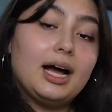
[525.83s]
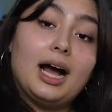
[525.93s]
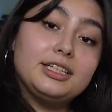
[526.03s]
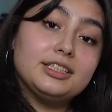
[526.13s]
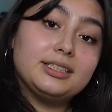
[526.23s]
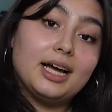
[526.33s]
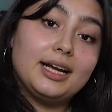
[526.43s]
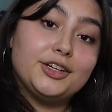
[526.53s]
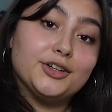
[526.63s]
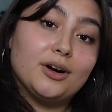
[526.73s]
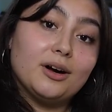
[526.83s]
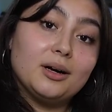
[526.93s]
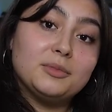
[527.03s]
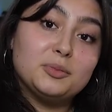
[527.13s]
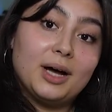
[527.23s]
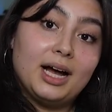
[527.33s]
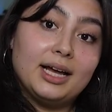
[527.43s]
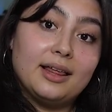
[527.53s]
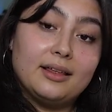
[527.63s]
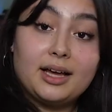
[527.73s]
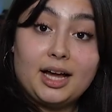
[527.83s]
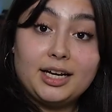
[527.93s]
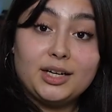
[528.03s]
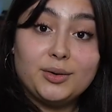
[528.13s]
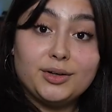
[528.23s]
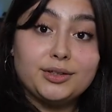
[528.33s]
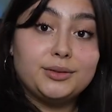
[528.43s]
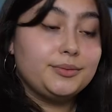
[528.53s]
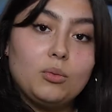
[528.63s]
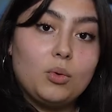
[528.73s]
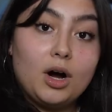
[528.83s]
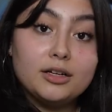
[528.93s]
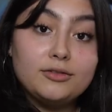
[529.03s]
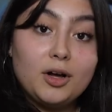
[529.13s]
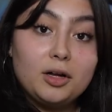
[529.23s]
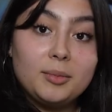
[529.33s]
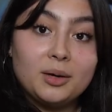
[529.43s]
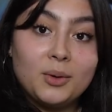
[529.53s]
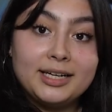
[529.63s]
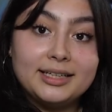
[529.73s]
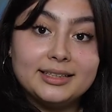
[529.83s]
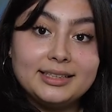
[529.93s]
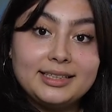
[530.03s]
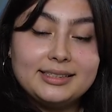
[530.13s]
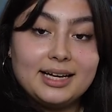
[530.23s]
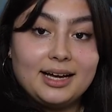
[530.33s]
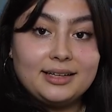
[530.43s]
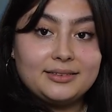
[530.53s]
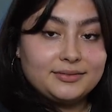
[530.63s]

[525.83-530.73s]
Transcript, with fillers: I Just Died in Your Arms by Cutting Crew. Waterfall by Wendy and Lisa.